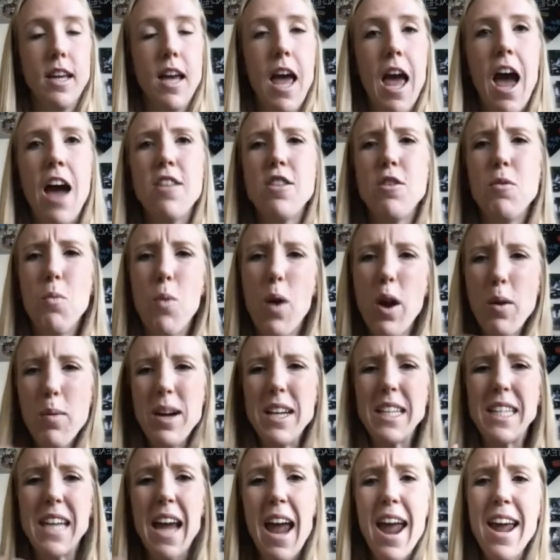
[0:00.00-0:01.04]
And then what are
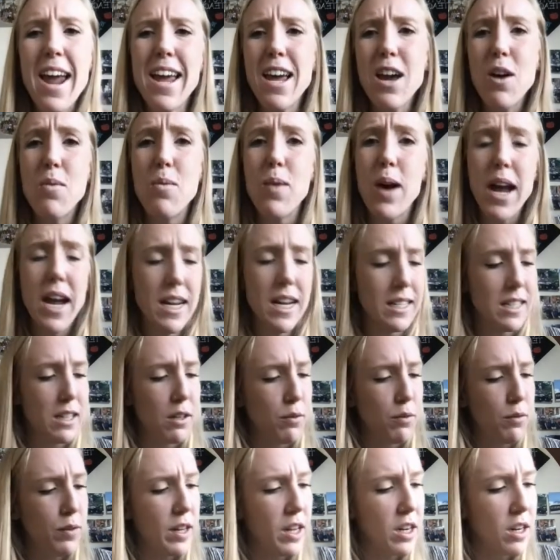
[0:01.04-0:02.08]
we taking away to
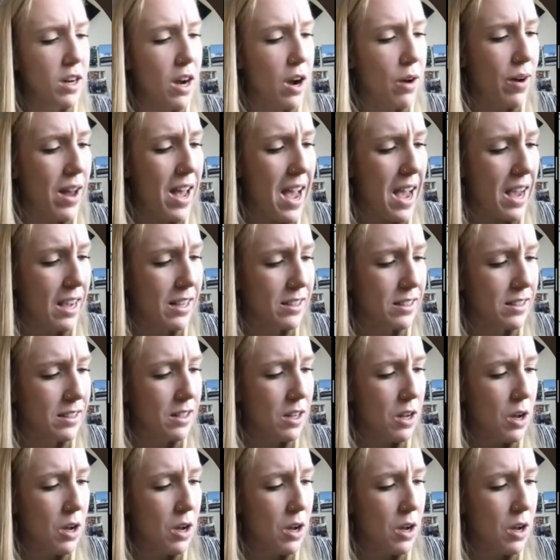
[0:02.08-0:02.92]
figure out x?